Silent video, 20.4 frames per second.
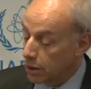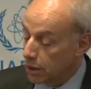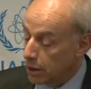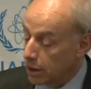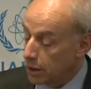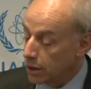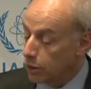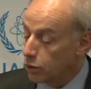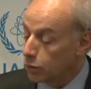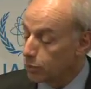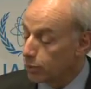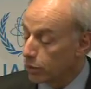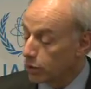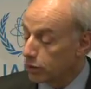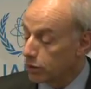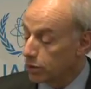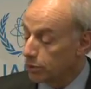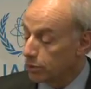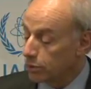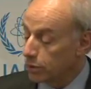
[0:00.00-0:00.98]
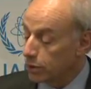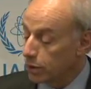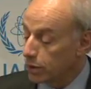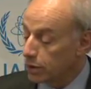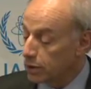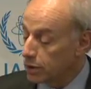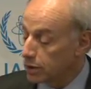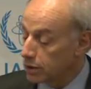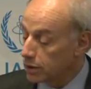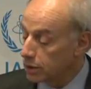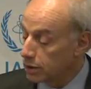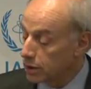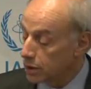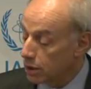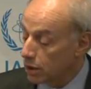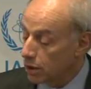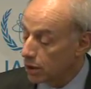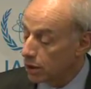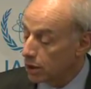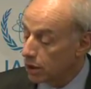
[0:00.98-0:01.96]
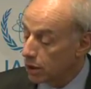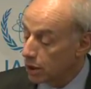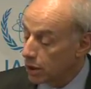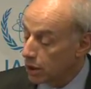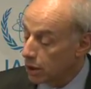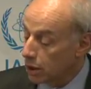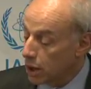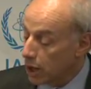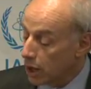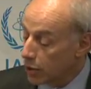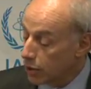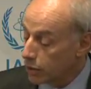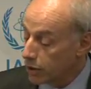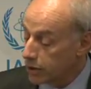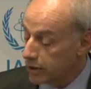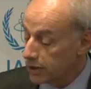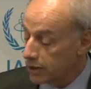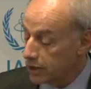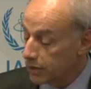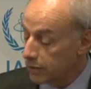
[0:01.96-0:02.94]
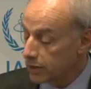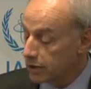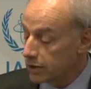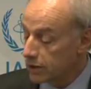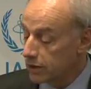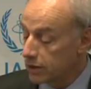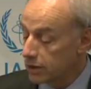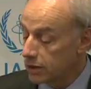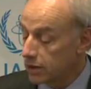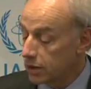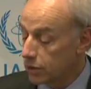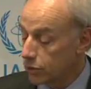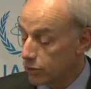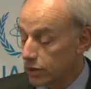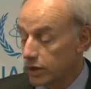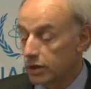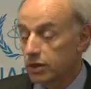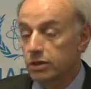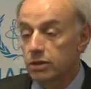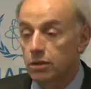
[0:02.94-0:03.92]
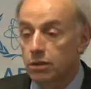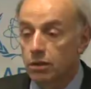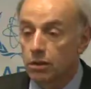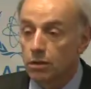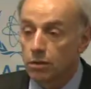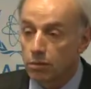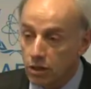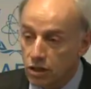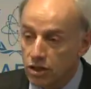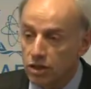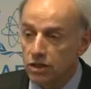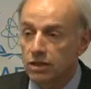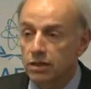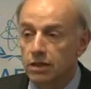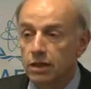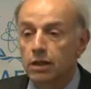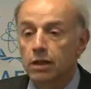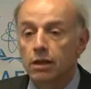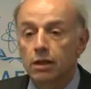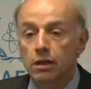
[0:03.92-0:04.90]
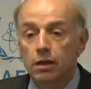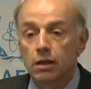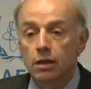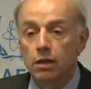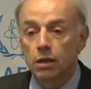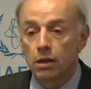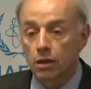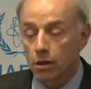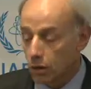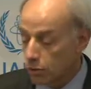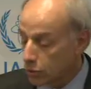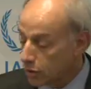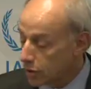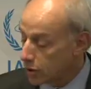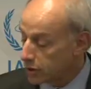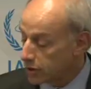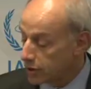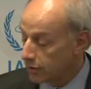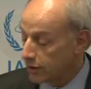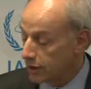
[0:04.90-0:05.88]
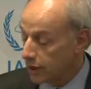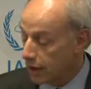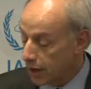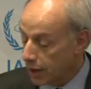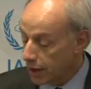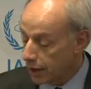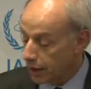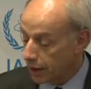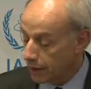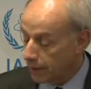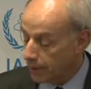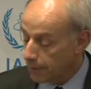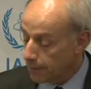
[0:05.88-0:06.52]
and at the bottom it is 170 degrees, which is still relatively high.